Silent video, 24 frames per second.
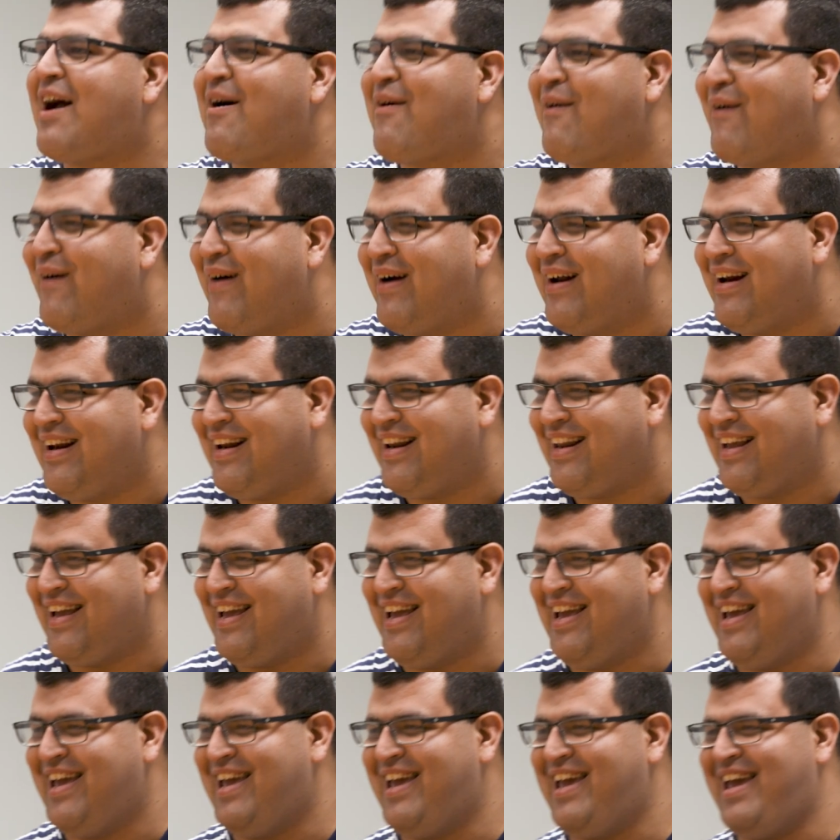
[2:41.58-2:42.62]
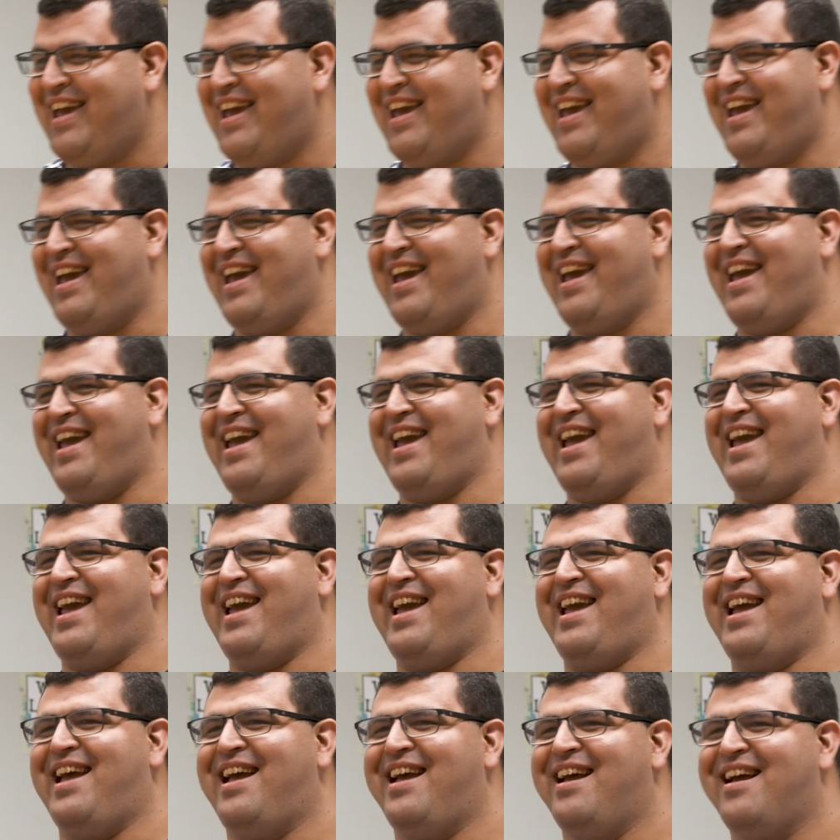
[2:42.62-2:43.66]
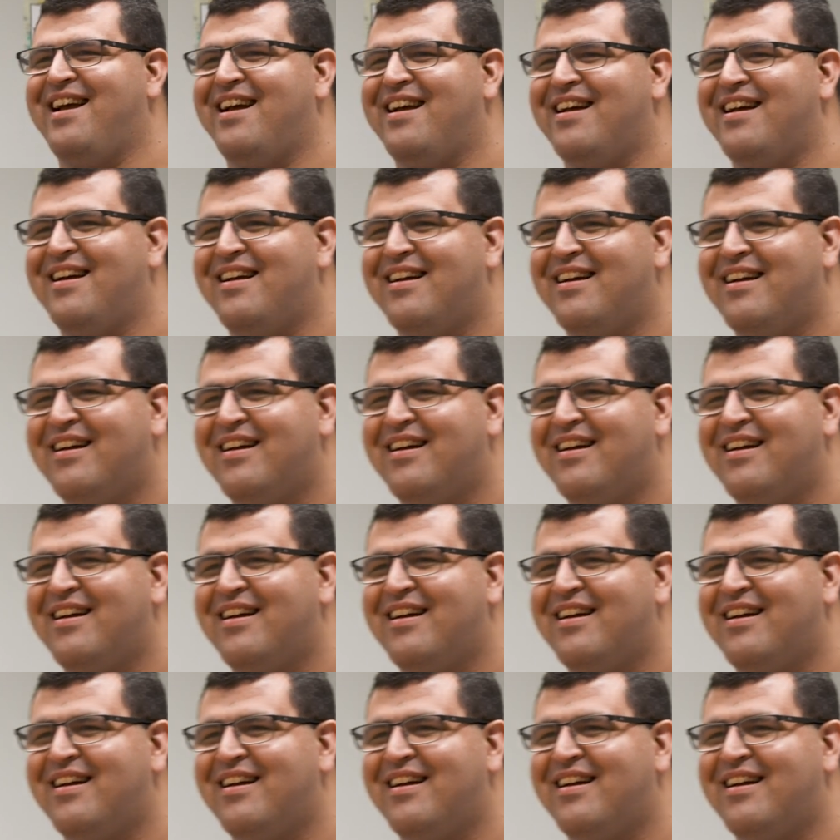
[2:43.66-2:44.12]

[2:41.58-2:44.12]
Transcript: Many people do improve